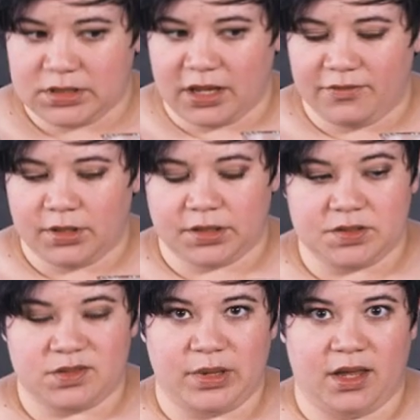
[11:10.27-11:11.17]
definitely
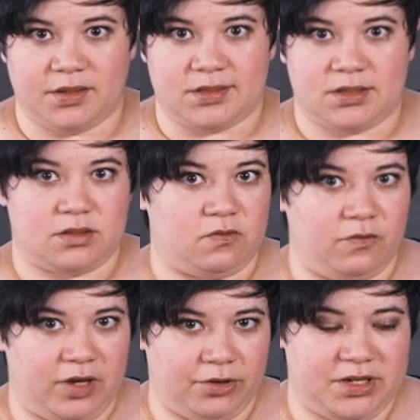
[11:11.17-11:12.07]
smells
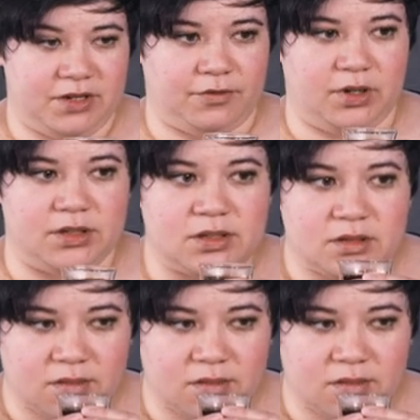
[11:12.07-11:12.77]
very different.